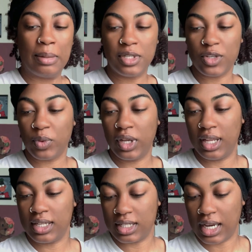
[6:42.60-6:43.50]
I'm just
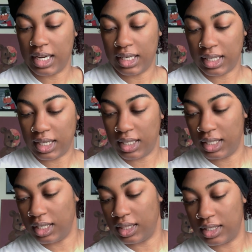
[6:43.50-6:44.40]
realizing I didn't get
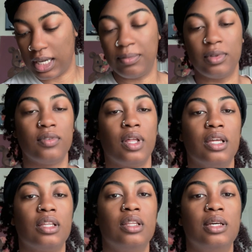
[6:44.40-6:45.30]
any type of
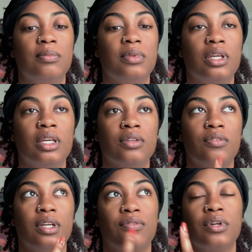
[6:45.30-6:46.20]
like lip thing
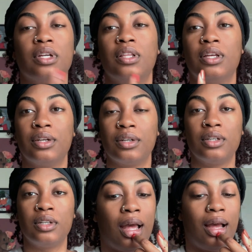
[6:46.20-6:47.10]
like for
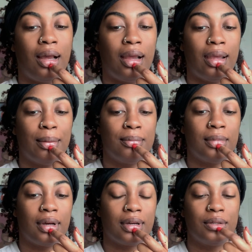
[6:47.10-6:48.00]
glitter. I'm
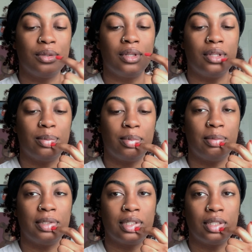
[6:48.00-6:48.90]
not gonna do the lip,
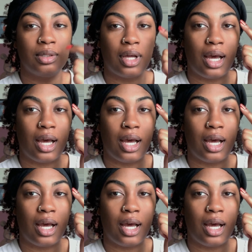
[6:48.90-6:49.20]
I'm just gonna do the